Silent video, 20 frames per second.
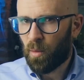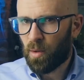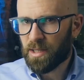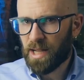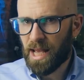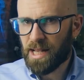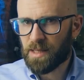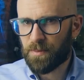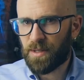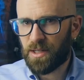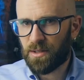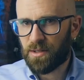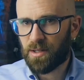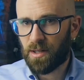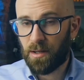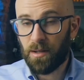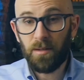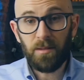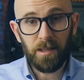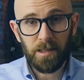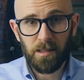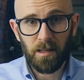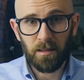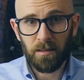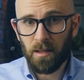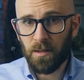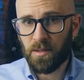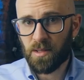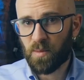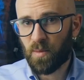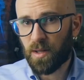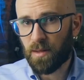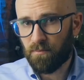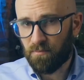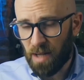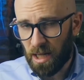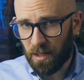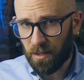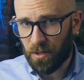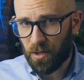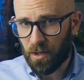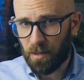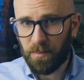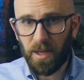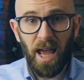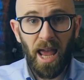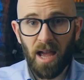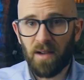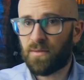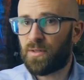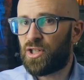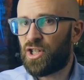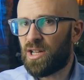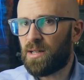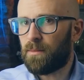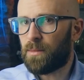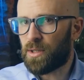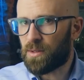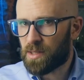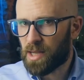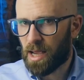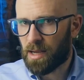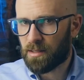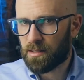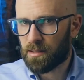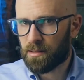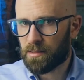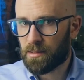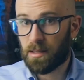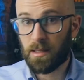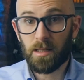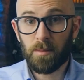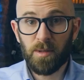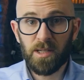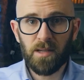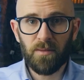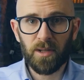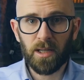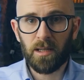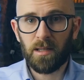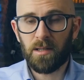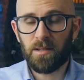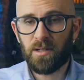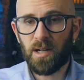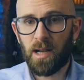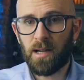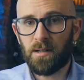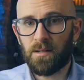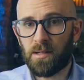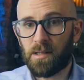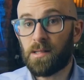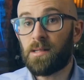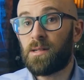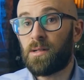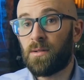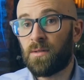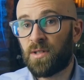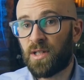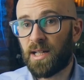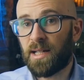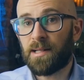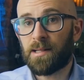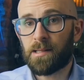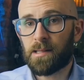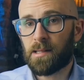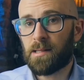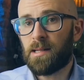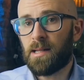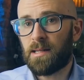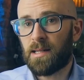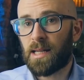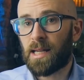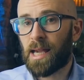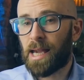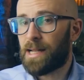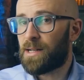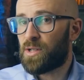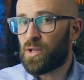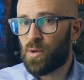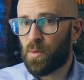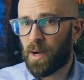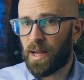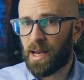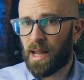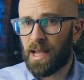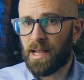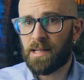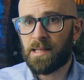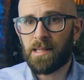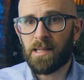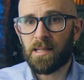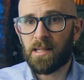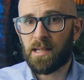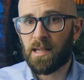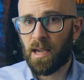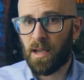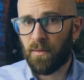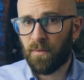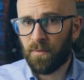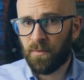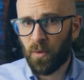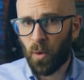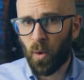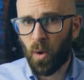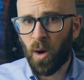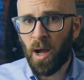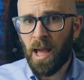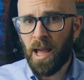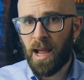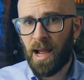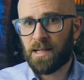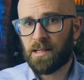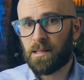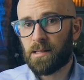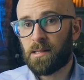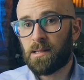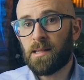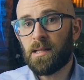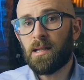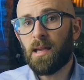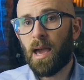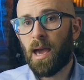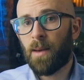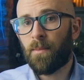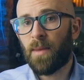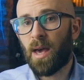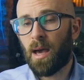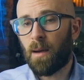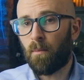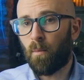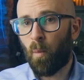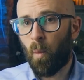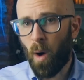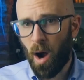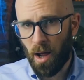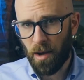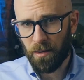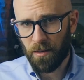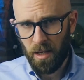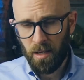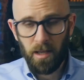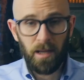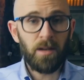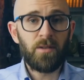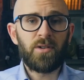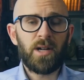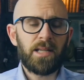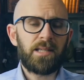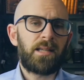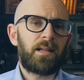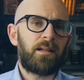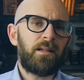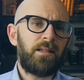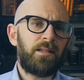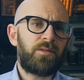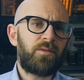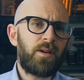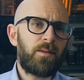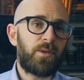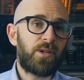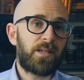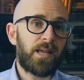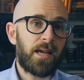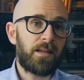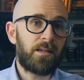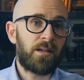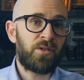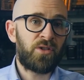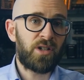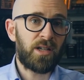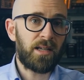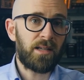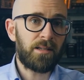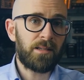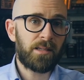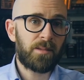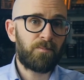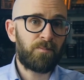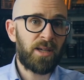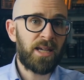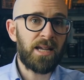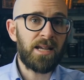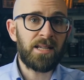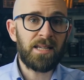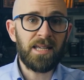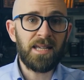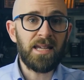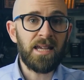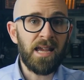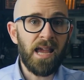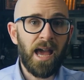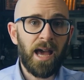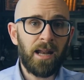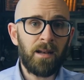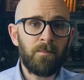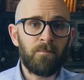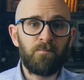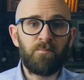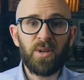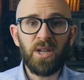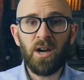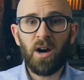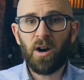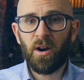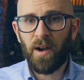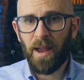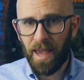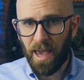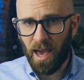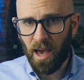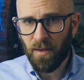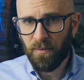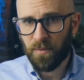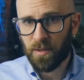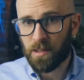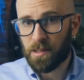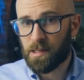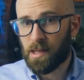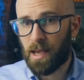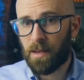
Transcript: What has been shown is that those with melanoma have gene mutations, specifically changes to genes CDK2NA, CDK4, and CMM1. Interesting Interestingly, three mutated genes, PTEN, BRAF, and